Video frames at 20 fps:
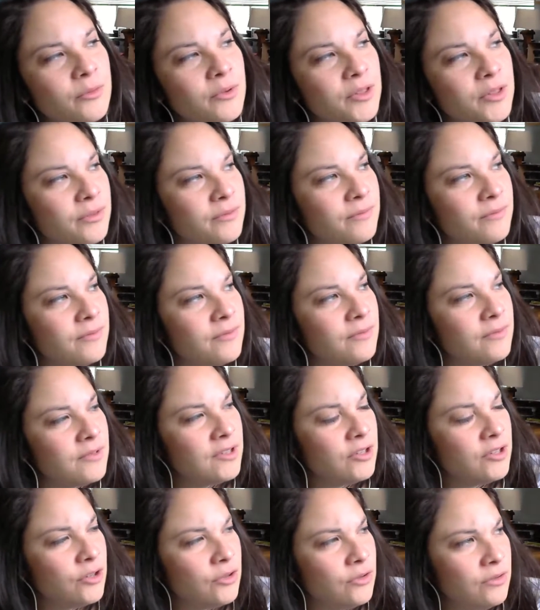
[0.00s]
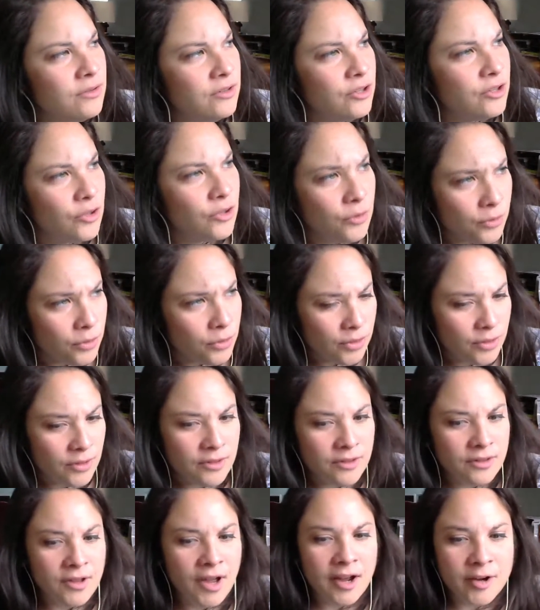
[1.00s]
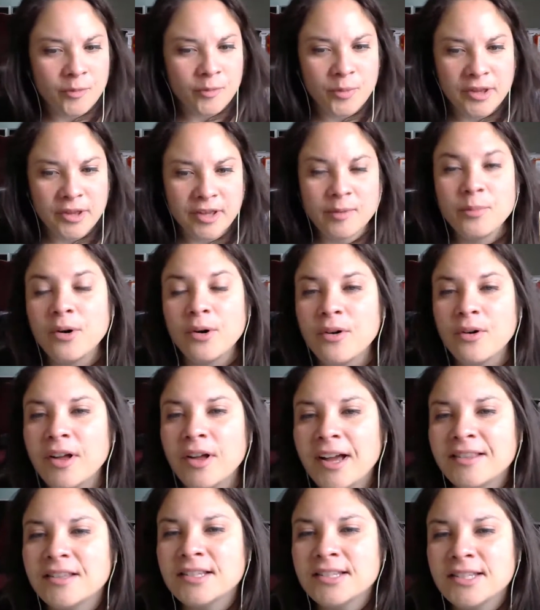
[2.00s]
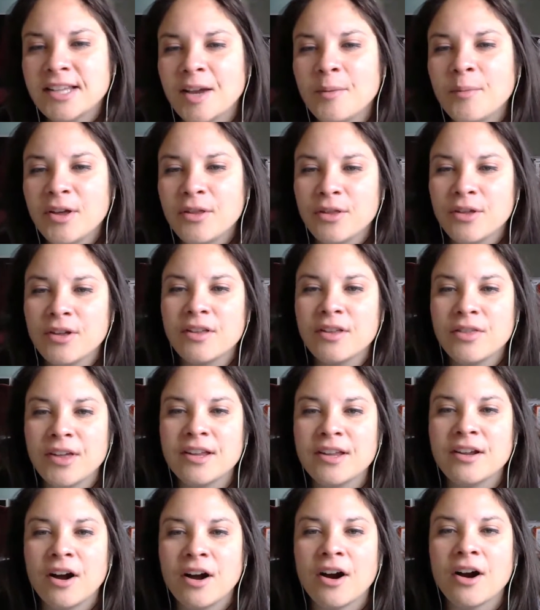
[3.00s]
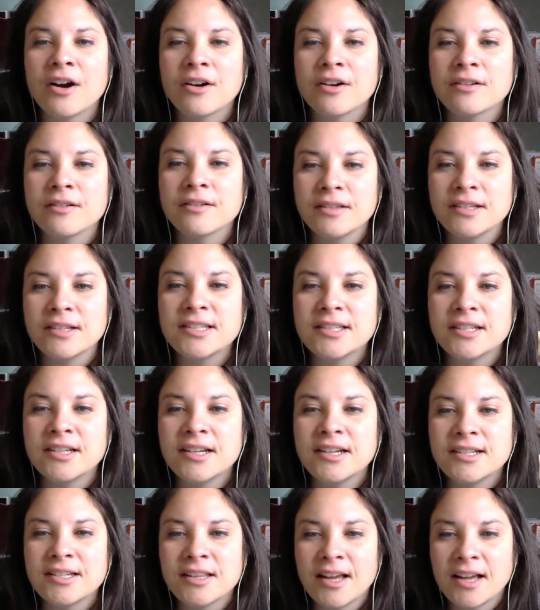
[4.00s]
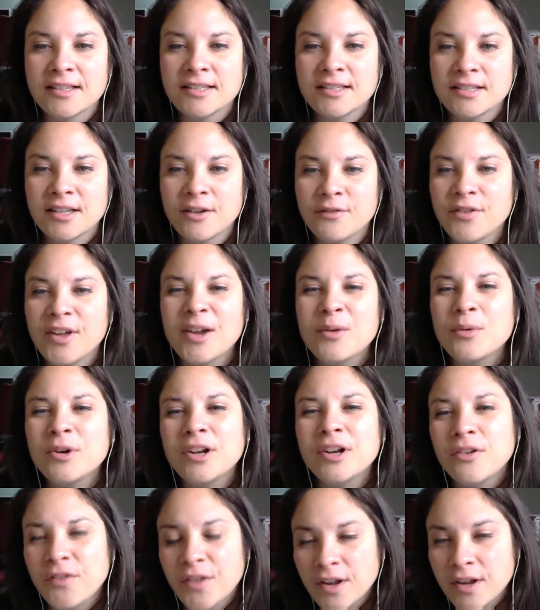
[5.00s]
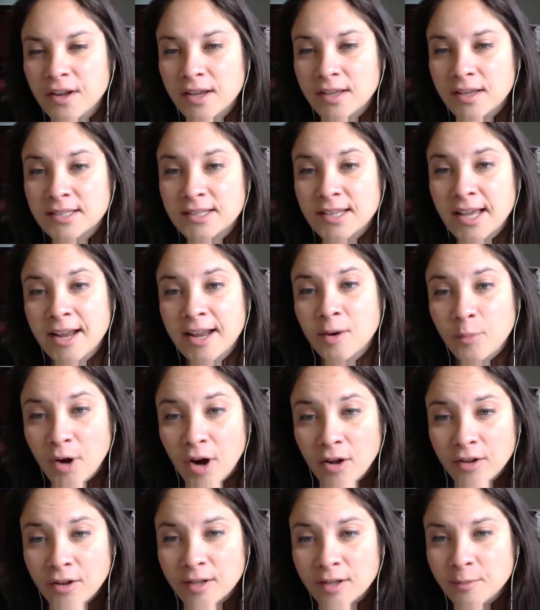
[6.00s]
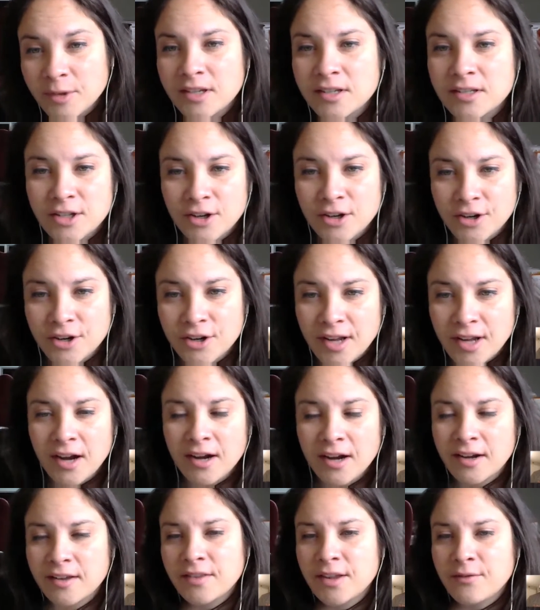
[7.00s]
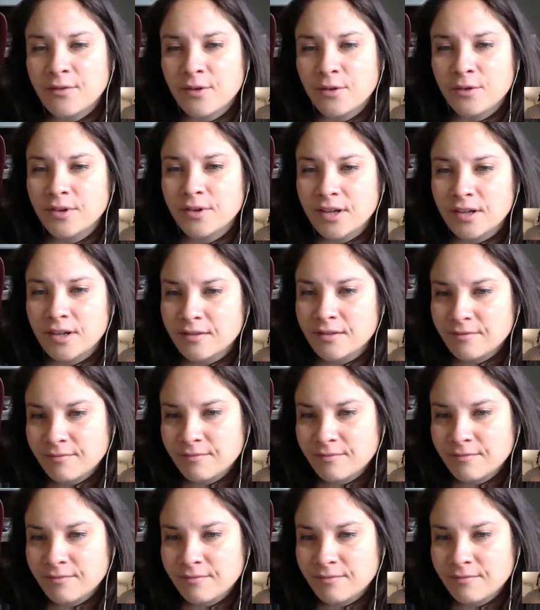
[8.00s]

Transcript: with young people at this time, I think they are listening to that stuff. They wouldn't think it's that appalling because they're young and they've only